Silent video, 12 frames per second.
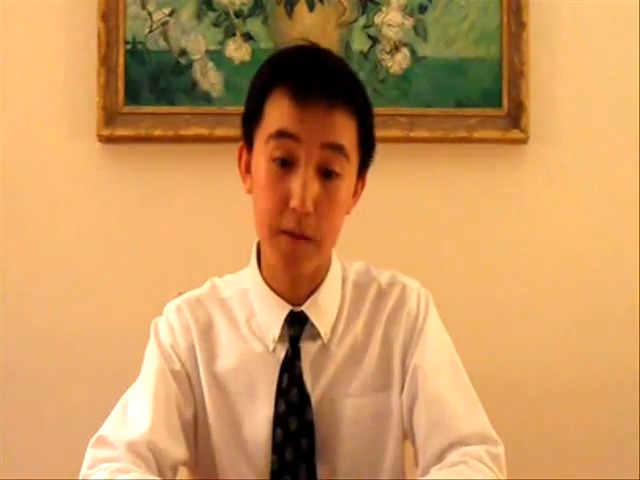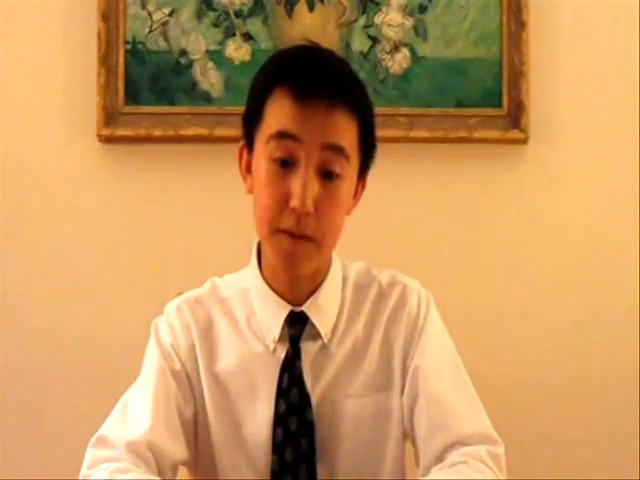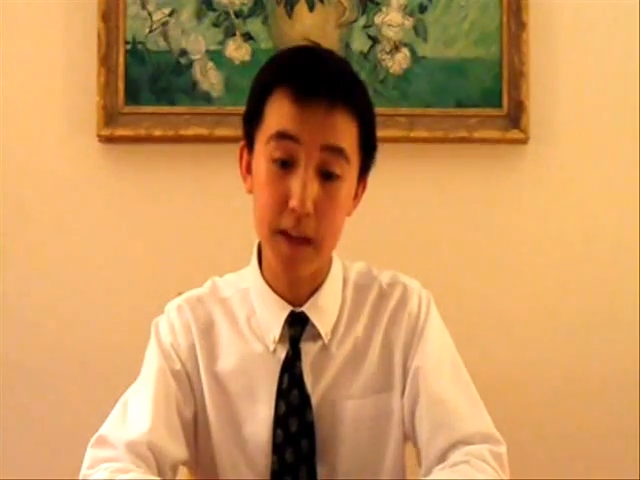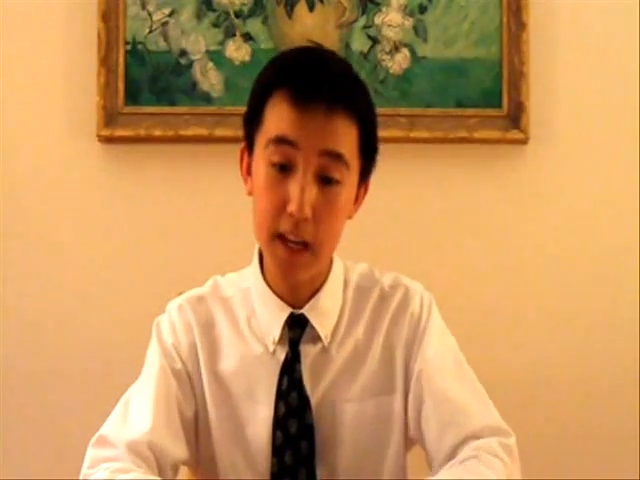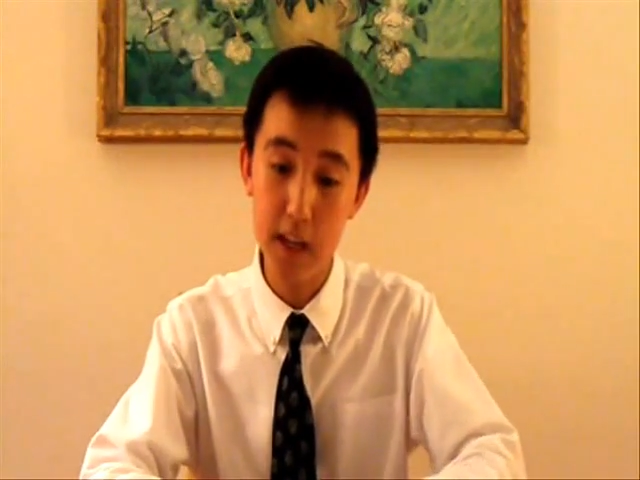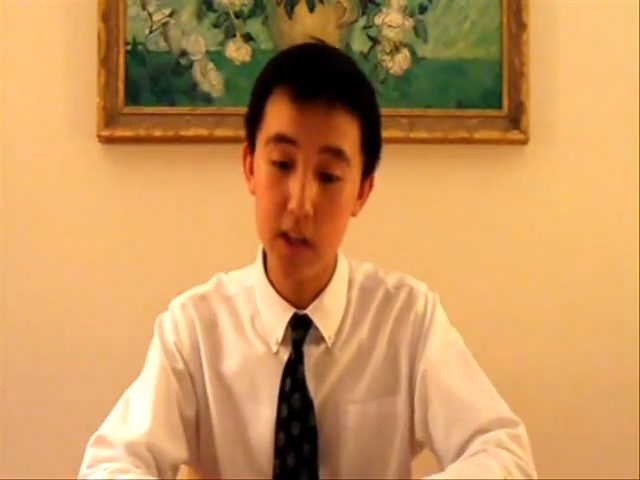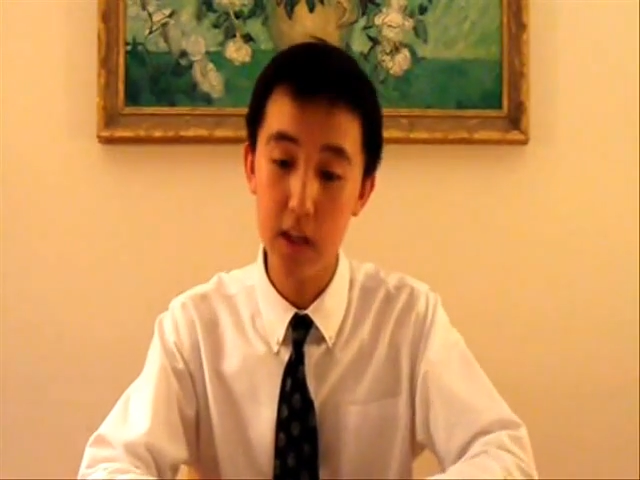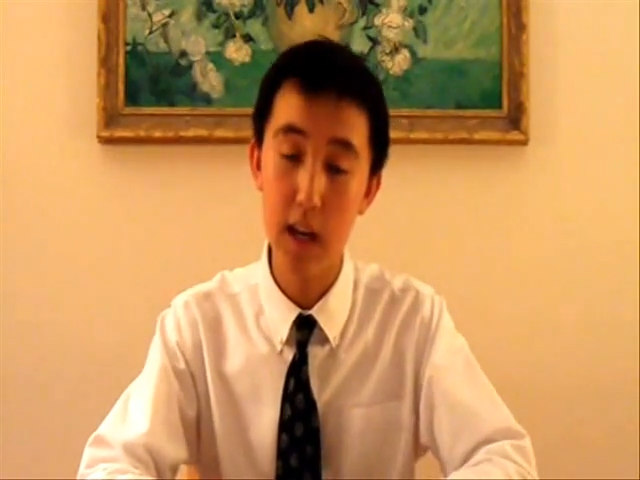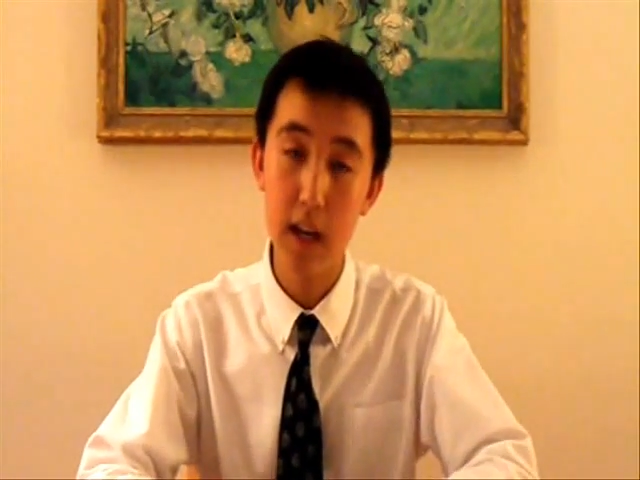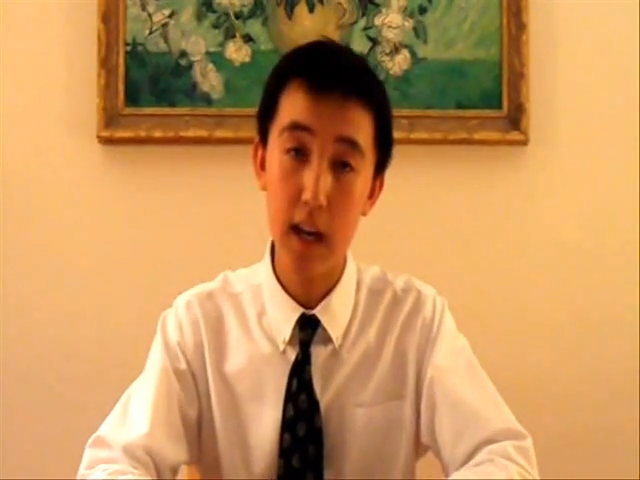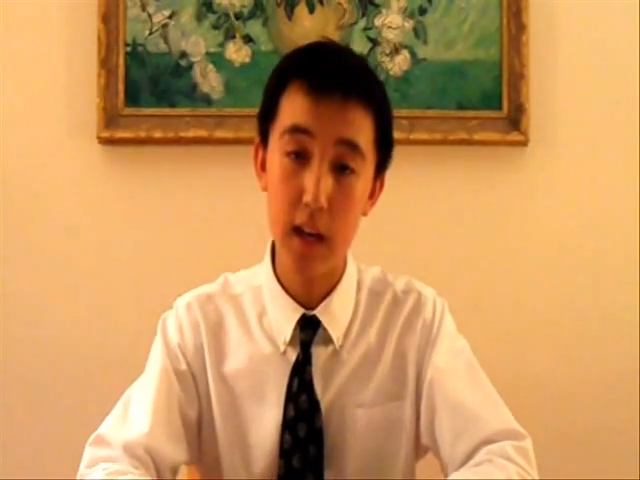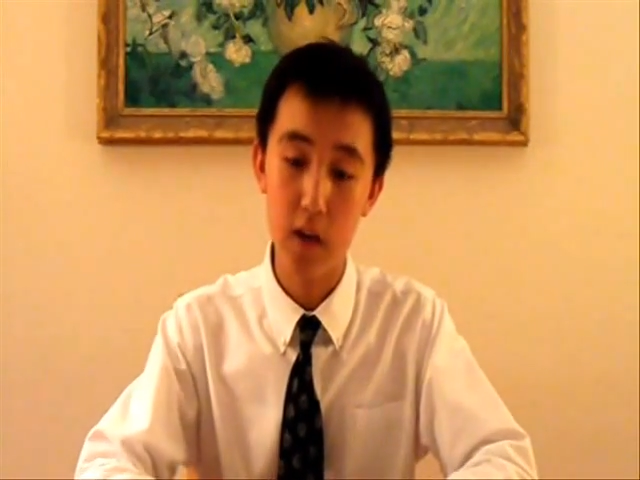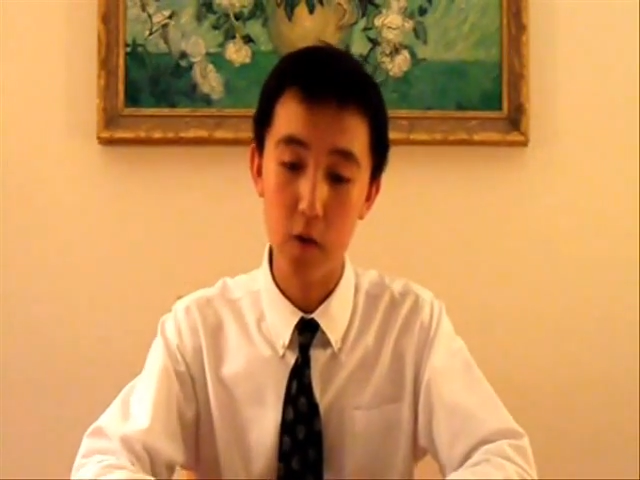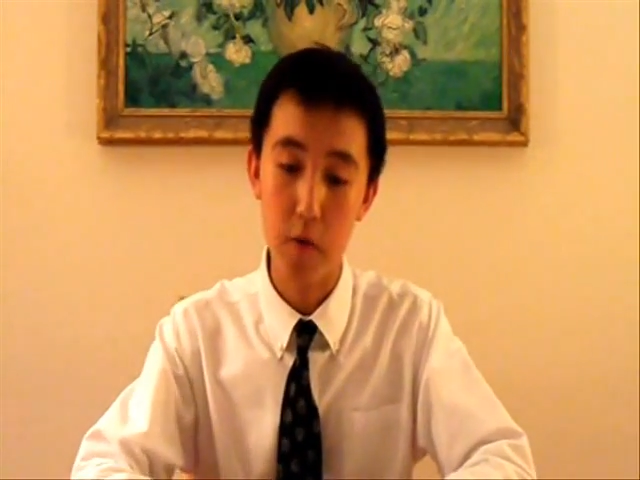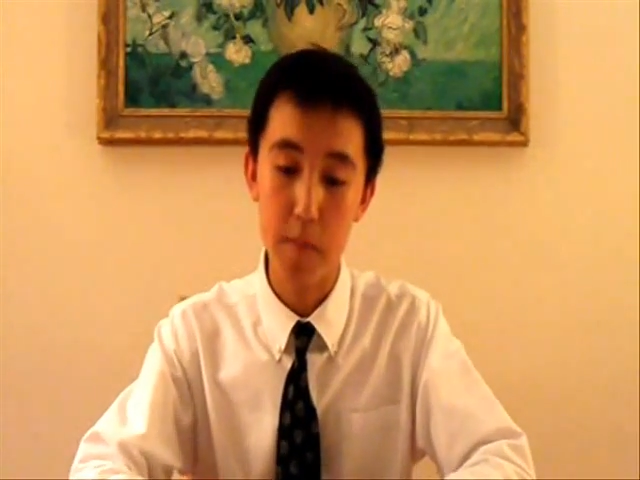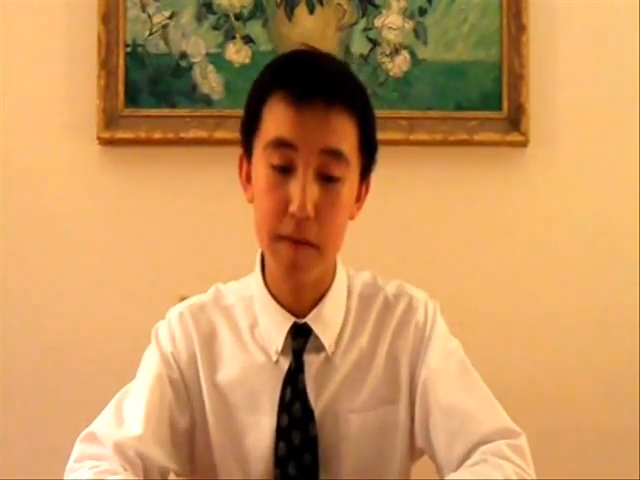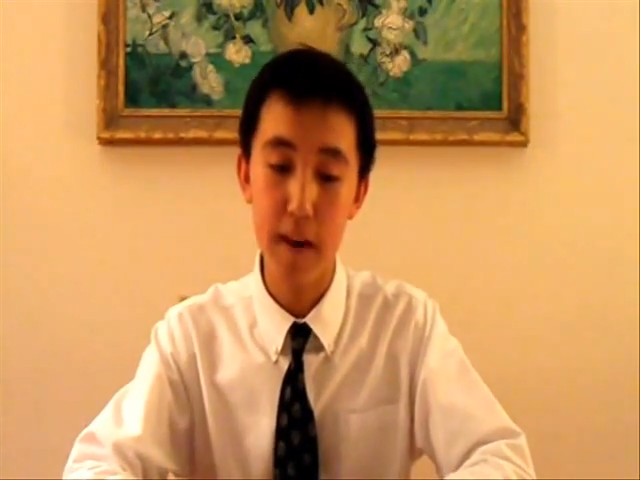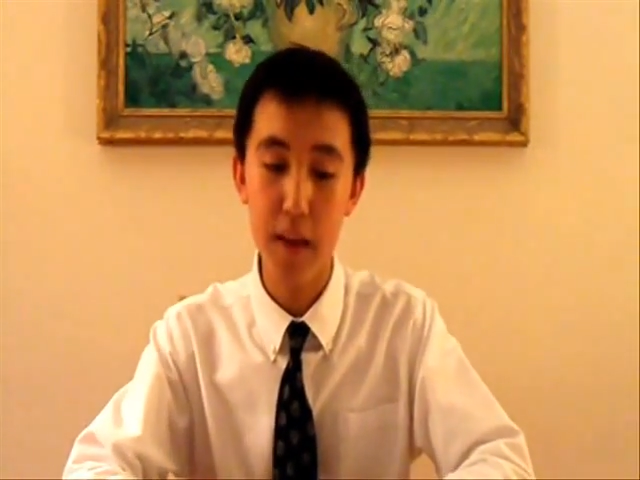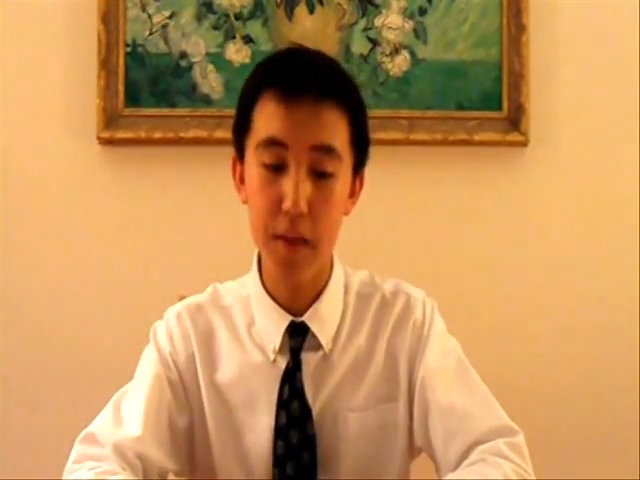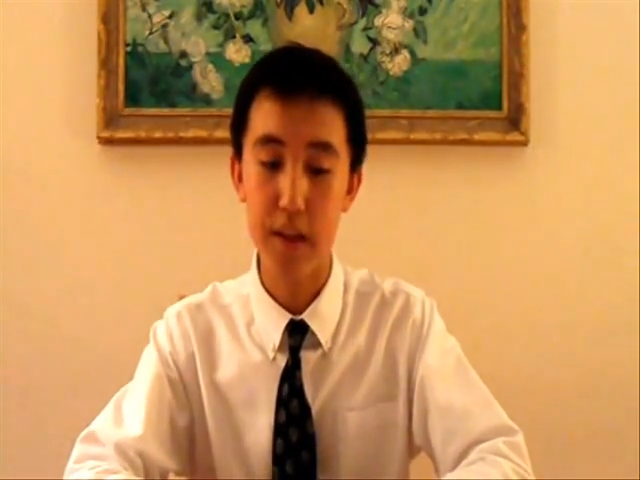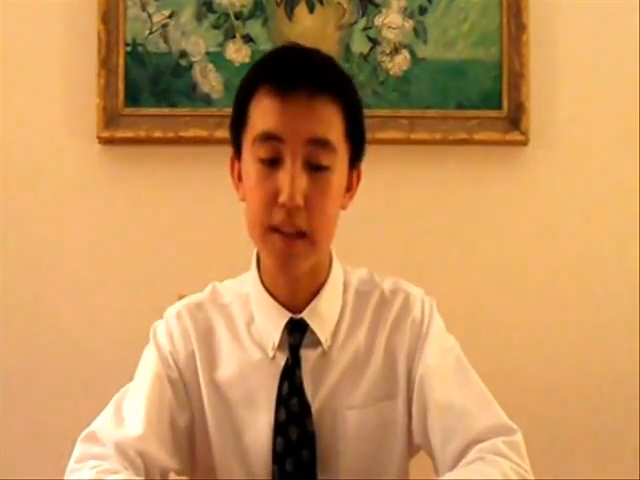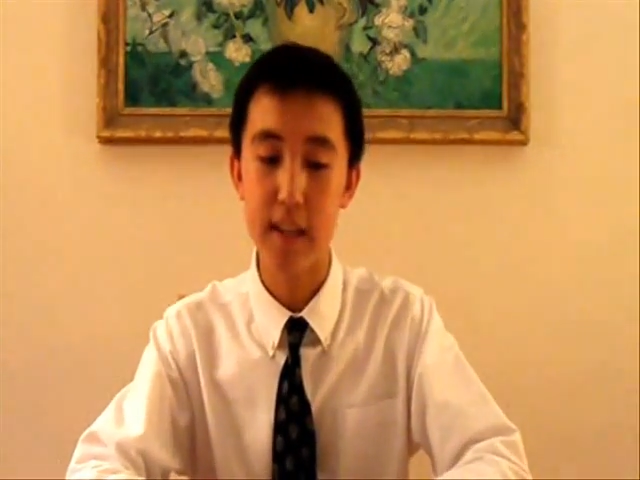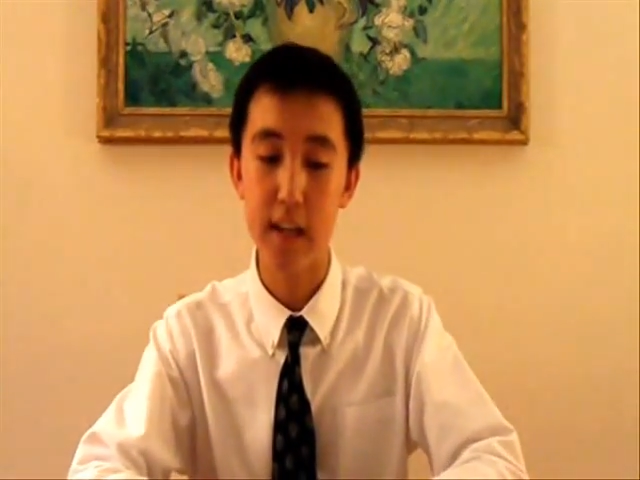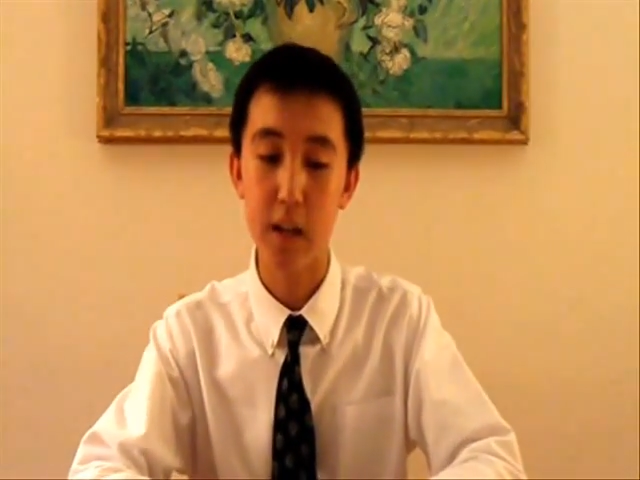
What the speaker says: LVH and a group of athletes,